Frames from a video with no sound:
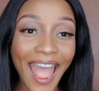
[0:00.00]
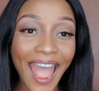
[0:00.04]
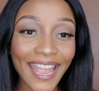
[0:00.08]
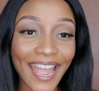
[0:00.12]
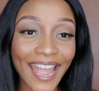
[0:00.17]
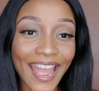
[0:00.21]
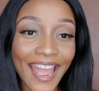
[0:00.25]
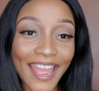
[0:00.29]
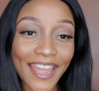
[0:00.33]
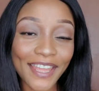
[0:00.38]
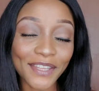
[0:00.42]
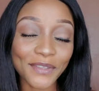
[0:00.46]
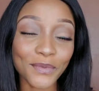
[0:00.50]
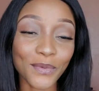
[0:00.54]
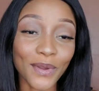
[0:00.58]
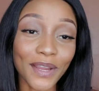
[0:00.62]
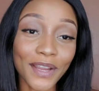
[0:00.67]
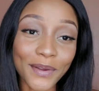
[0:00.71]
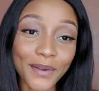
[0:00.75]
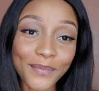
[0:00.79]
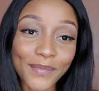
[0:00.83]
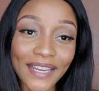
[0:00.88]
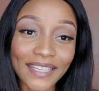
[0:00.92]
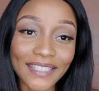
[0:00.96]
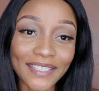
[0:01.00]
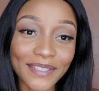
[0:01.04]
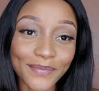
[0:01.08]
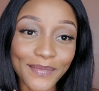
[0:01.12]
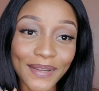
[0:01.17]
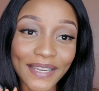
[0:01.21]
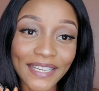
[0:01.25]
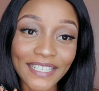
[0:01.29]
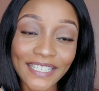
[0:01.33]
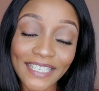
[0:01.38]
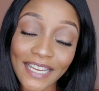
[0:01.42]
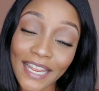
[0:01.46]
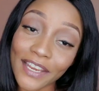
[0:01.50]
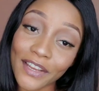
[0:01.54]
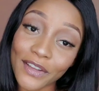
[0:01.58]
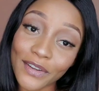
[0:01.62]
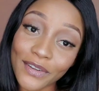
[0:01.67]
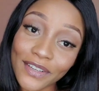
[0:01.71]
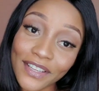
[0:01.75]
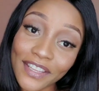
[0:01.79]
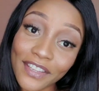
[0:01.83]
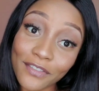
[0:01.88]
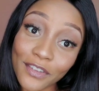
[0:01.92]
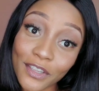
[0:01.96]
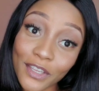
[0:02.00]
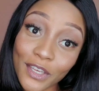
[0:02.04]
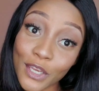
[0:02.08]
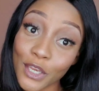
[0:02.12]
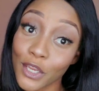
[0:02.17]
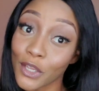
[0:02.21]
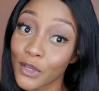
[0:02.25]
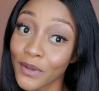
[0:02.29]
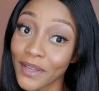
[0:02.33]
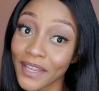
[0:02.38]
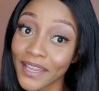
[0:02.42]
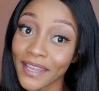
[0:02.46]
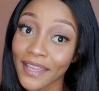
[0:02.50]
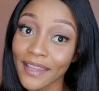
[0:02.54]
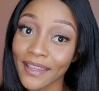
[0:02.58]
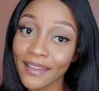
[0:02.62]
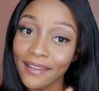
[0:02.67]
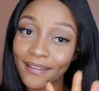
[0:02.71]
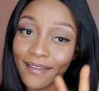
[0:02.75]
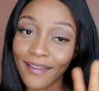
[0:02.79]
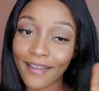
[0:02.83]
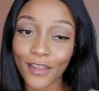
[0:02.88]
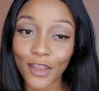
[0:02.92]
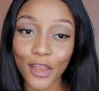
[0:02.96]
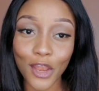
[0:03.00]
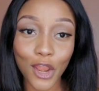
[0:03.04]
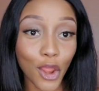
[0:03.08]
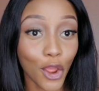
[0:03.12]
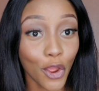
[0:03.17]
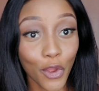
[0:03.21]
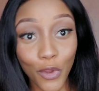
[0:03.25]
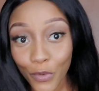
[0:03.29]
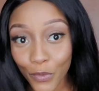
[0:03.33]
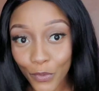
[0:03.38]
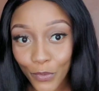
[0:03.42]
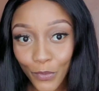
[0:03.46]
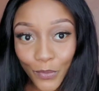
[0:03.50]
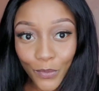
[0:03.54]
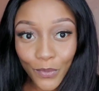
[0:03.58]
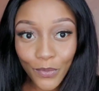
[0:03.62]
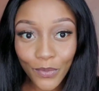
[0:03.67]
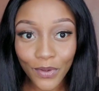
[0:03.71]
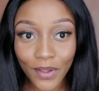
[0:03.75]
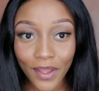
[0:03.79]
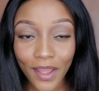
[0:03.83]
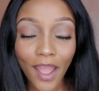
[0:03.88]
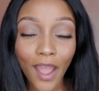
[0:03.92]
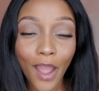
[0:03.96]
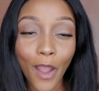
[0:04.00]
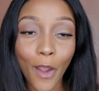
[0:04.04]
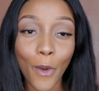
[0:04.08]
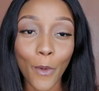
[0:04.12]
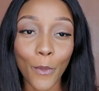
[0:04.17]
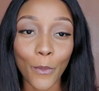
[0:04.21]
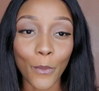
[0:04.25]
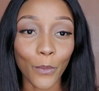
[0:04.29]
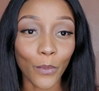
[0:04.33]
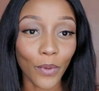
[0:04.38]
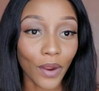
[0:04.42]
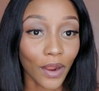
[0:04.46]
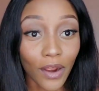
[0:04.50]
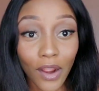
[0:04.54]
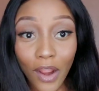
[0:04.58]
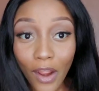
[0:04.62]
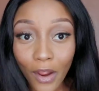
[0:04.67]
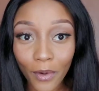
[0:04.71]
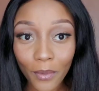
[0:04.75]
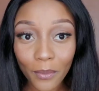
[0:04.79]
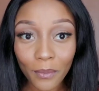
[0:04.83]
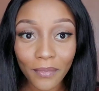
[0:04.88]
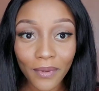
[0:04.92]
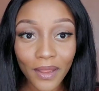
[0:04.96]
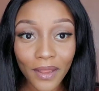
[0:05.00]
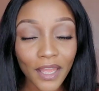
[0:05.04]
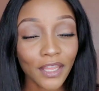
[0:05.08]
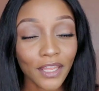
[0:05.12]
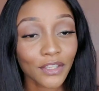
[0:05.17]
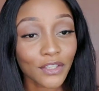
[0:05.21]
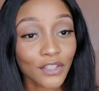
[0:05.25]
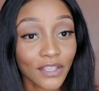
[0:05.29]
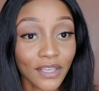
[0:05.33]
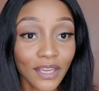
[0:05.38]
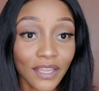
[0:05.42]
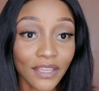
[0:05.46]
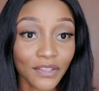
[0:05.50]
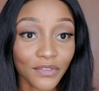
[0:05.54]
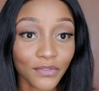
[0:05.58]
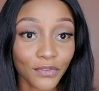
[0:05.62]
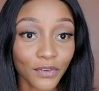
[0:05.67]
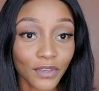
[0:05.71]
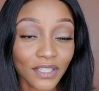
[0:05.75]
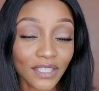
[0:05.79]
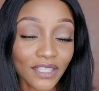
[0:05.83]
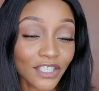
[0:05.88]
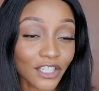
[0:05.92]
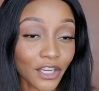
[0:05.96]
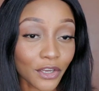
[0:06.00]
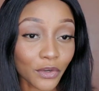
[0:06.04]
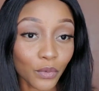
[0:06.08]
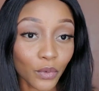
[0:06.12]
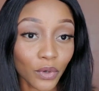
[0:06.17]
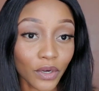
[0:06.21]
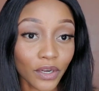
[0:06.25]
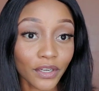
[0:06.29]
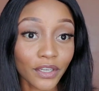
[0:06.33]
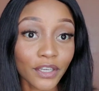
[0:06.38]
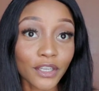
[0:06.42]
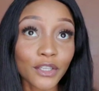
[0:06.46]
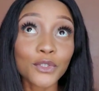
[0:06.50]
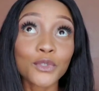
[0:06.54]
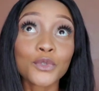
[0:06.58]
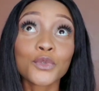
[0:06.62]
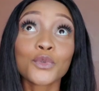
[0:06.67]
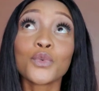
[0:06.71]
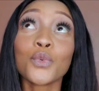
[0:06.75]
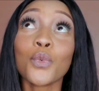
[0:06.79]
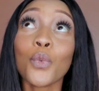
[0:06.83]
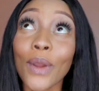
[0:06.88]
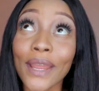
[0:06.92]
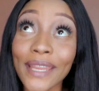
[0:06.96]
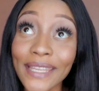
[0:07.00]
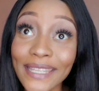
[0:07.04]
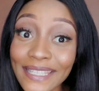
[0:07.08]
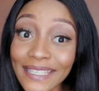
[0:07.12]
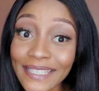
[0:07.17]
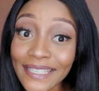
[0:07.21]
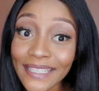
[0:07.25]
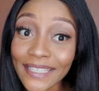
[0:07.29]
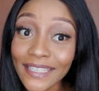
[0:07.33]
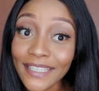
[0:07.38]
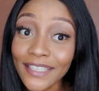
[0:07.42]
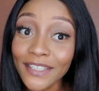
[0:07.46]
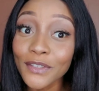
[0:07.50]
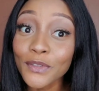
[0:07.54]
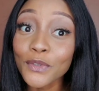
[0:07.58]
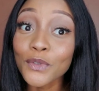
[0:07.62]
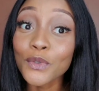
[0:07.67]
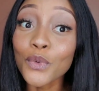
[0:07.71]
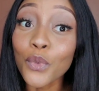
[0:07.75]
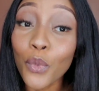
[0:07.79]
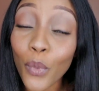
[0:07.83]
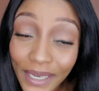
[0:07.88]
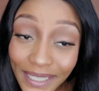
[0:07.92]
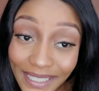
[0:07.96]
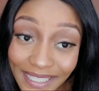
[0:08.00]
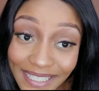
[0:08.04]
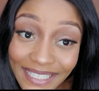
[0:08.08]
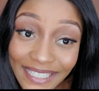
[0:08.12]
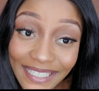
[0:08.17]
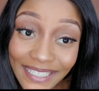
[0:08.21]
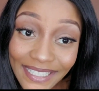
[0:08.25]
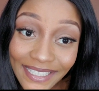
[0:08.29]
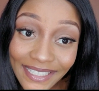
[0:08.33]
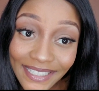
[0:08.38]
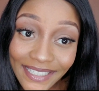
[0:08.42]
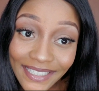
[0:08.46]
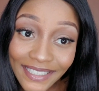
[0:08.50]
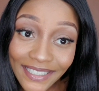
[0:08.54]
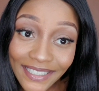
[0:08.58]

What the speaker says: guys, welcome back to my channel. If you're new here, hello, welcome. Today is 1st January 2020.